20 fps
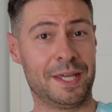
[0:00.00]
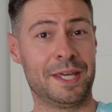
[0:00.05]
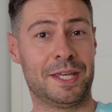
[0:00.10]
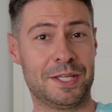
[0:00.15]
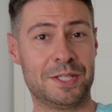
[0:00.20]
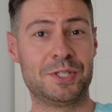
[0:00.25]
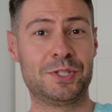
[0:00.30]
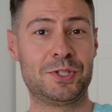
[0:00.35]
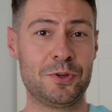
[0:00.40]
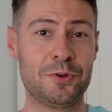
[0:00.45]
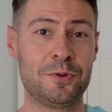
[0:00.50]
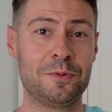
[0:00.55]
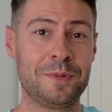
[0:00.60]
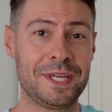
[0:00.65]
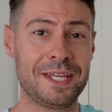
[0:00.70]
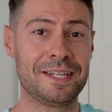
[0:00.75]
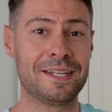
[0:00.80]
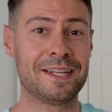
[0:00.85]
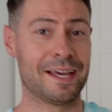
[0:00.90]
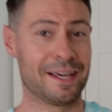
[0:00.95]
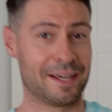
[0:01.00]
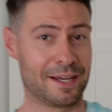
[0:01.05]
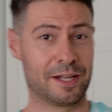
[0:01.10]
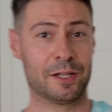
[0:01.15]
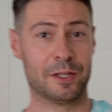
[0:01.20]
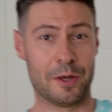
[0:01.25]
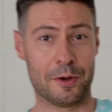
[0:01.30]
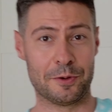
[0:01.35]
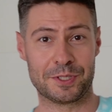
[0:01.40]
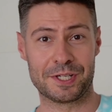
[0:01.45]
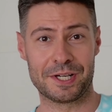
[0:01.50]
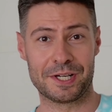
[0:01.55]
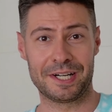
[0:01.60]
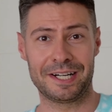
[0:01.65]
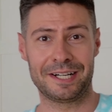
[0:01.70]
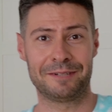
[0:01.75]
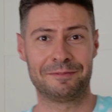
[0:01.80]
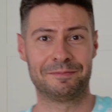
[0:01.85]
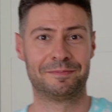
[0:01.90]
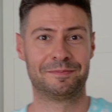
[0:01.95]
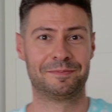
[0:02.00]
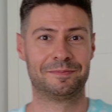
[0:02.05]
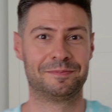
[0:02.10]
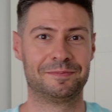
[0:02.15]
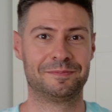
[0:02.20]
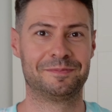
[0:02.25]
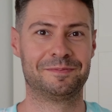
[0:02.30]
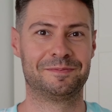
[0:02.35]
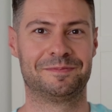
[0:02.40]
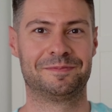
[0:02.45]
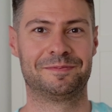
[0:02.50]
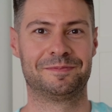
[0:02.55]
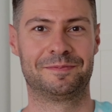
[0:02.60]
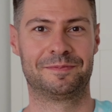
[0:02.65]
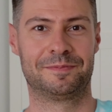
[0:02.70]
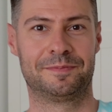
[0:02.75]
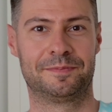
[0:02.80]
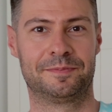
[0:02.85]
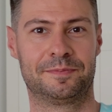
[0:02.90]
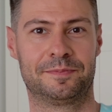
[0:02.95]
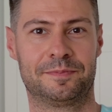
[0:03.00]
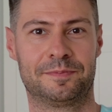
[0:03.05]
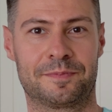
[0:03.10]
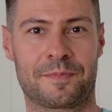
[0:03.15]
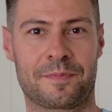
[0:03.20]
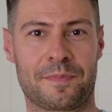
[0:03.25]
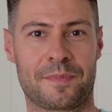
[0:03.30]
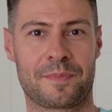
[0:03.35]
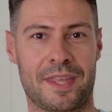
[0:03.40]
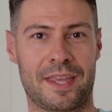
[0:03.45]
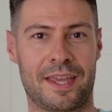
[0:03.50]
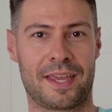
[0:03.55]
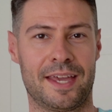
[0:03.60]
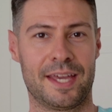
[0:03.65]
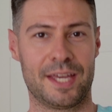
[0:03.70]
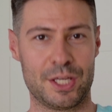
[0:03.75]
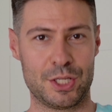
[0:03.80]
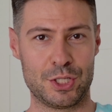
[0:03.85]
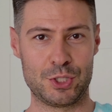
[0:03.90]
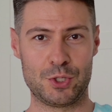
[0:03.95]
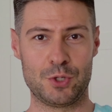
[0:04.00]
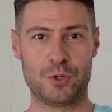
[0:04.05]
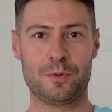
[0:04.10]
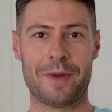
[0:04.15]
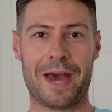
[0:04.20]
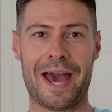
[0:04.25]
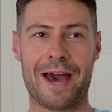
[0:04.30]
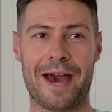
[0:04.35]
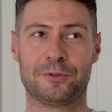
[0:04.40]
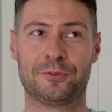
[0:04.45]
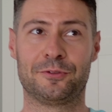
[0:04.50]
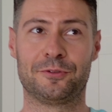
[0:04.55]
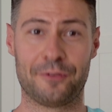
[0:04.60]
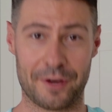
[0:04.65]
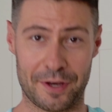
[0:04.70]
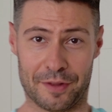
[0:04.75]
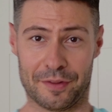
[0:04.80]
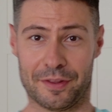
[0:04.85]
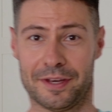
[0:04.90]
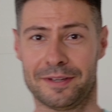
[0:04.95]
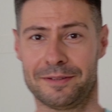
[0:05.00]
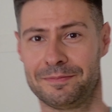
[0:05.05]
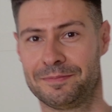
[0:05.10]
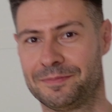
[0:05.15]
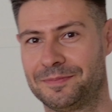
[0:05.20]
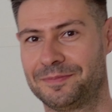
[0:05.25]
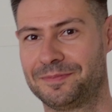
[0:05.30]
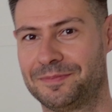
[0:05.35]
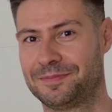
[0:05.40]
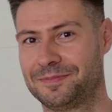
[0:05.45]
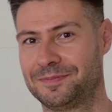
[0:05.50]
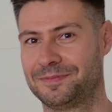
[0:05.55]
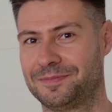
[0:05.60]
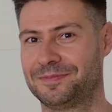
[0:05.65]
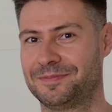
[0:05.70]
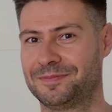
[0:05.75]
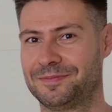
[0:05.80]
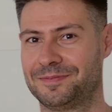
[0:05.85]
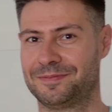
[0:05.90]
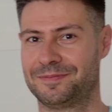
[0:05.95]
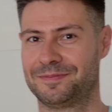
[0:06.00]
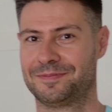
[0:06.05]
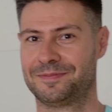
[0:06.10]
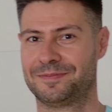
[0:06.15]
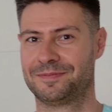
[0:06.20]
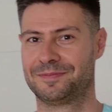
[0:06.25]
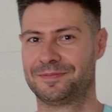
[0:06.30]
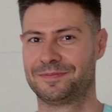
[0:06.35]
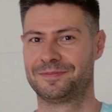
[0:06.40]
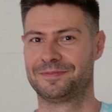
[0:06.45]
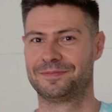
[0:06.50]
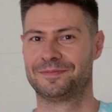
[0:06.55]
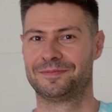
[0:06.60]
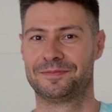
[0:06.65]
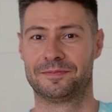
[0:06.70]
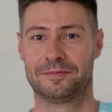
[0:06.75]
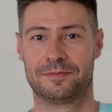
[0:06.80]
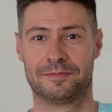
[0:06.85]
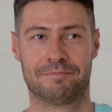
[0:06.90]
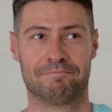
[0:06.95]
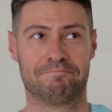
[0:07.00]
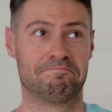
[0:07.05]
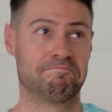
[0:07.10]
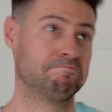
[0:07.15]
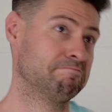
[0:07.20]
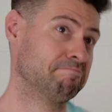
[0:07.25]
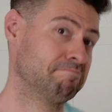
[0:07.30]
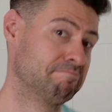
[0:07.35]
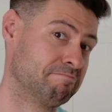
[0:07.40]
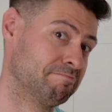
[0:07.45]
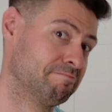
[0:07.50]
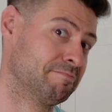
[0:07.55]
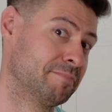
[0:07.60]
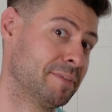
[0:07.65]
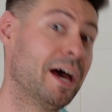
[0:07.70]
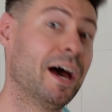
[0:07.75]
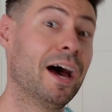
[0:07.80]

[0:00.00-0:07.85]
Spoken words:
to gestures, we can see parity in certain conditions, but most times the Tiny 2 is significantly quicker, has a few extra modes